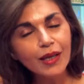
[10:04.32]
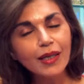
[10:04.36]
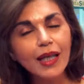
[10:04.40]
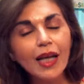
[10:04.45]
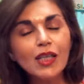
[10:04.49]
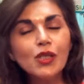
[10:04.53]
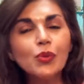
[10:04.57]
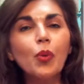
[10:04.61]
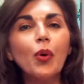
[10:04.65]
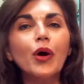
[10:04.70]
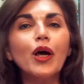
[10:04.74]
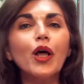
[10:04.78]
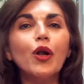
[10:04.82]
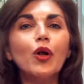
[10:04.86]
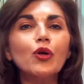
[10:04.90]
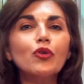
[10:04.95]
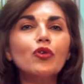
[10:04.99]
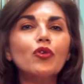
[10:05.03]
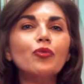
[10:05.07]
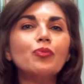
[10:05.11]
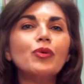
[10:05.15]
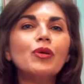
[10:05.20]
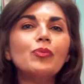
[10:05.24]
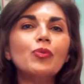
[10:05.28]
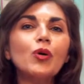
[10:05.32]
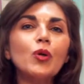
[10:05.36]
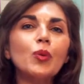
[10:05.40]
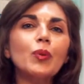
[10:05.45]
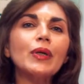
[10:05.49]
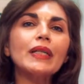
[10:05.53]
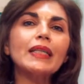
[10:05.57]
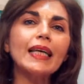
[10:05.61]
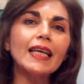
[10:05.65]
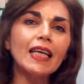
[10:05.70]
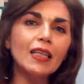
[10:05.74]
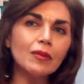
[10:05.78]
That's why a lot of people,
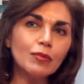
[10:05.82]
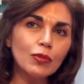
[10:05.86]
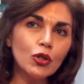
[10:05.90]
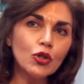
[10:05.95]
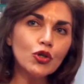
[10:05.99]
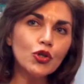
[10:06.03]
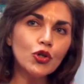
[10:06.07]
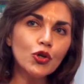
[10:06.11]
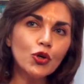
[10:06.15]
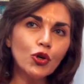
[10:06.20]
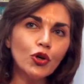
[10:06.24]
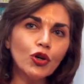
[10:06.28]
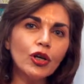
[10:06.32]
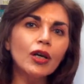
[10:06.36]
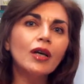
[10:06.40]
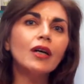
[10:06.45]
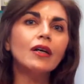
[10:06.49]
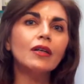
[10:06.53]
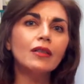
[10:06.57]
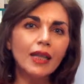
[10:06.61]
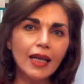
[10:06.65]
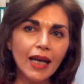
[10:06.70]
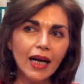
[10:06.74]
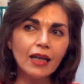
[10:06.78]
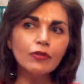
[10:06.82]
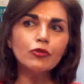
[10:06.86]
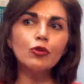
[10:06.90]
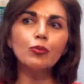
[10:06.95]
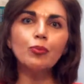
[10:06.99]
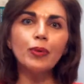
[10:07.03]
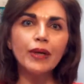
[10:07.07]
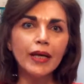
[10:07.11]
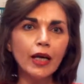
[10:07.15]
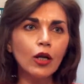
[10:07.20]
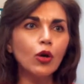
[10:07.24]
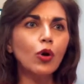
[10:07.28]
when they get mature, they have
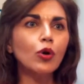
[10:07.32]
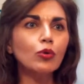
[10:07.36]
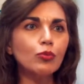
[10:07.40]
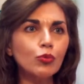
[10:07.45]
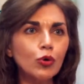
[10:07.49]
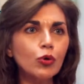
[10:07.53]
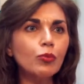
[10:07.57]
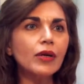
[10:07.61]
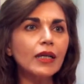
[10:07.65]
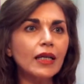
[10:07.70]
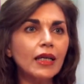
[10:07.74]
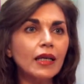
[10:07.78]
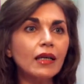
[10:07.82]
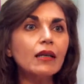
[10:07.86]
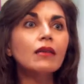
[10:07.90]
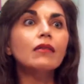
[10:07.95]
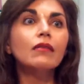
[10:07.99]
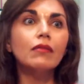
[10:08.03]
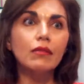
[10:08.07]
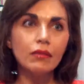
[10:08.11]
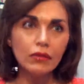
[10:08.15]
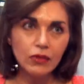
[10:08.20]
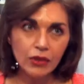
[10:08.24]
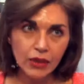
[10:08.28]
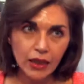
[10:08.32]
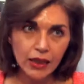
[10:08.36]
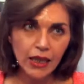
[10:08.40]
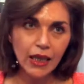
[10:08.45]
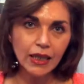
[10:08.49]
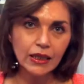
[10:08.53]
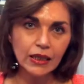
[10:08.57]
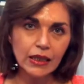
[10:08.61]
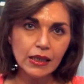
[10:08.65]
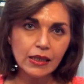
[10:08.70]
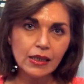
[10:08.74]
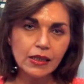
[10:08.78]
to pay a lot more money to the
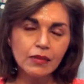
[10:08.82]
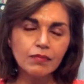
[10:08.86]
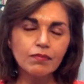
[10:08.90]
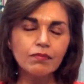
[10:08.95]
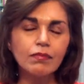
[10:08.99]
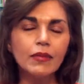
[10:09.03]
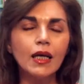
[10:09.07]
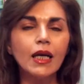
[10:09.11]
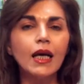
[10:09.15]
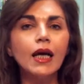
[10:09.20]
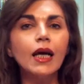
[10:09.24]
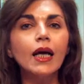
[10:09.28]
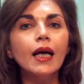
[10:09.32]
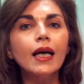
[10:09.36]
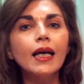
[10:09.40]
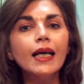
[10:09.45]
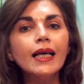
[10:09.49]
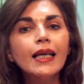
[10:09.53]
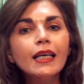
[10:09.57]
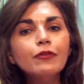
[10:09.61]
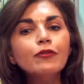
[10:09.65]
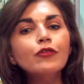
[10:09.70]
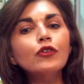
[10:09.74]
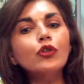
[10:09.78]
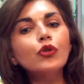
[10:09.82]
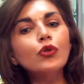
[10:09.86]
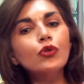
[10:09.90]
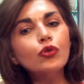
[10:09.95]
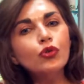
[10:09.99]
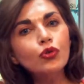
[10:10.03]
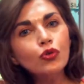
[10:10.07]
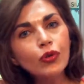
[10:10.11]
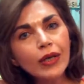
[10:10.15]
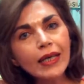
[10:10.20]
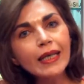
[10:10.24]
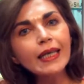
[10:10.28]
dentist. If
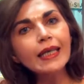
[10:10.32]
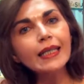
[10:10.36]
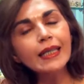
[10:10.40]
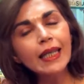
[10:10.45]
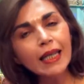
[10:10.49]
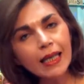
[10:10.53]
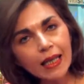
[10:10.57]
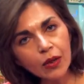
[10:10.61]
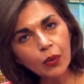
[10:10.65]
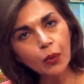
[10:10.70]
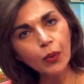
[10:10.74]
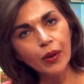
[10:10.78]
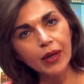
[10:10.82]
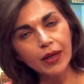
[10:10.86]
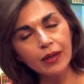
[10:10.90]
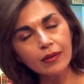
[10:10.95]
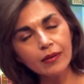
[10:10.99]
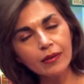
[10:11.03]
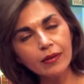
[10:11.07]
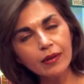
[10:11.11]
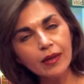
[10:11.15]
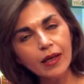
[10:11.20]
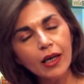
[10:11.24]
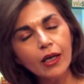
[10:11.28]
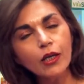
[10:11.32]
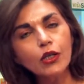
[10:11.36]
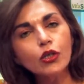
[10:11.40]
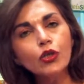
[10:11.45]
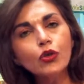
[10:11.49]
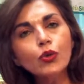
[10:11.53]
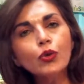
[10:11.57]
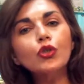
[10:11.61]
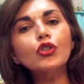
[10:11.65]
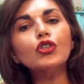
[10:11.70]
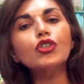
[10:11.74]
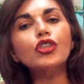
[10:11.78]
you drink the liquid,
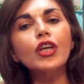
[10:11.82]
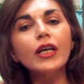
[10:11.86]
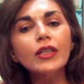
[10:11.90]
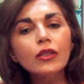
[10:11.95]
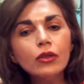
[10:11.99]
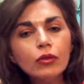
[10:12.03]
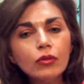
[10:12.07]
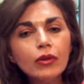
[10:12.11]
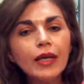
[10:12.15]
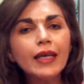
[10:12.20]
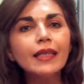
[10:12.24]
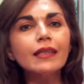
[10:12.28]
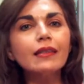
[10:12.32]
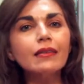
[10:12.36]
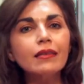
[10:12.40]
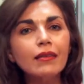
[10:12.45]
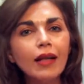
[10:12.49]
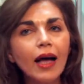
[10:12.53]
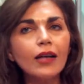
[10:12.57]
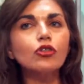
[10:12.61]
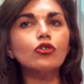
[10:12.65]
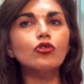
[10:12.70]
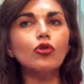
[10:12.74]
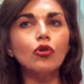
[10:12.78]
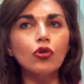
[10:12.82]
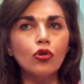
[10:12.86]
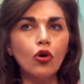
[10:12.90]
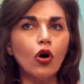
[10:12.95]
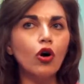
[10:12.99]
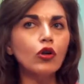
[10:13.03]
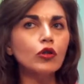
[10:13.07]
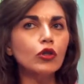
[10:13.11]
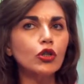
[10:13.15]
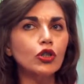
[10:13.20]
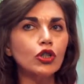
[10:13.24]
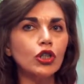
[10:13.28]
you generate natural
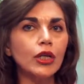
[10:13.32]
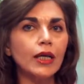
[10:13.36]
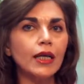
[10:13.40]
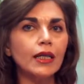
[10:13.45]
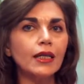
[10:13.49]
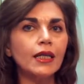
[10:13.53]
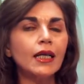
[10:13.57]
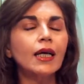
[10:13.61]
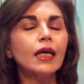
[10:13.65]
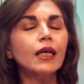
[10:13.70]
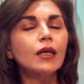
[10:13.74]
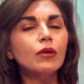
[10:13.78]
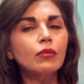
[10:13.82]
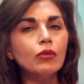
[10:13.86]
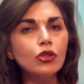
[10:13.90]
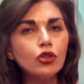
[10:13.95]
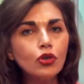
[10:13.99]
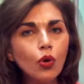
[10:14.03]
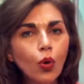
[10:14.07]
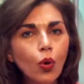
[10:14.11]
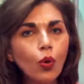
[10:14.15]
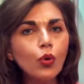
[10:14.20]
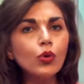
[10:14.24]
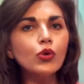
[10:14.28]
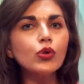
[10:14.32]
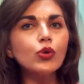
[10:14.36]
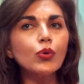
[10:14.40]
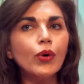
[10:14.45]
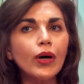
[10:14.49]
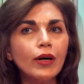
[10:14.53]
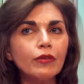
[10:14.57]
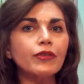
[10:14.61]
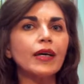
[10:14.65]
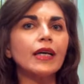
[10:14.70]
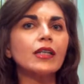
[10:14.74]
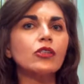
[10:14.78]
collagen, which also
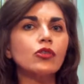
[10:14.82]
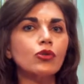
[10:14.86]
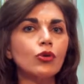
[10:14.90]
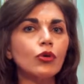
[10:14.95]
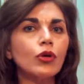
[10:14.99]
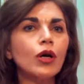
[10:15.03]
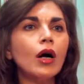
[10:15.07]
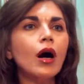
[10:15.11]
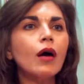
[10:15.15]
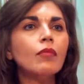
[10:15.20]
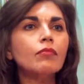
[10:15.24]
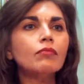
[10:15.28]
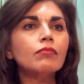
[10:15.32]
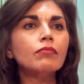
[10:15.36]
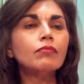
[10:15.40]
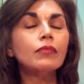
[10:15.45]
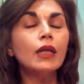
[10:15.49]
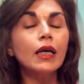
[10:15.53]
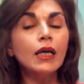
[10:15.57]
affects your gum.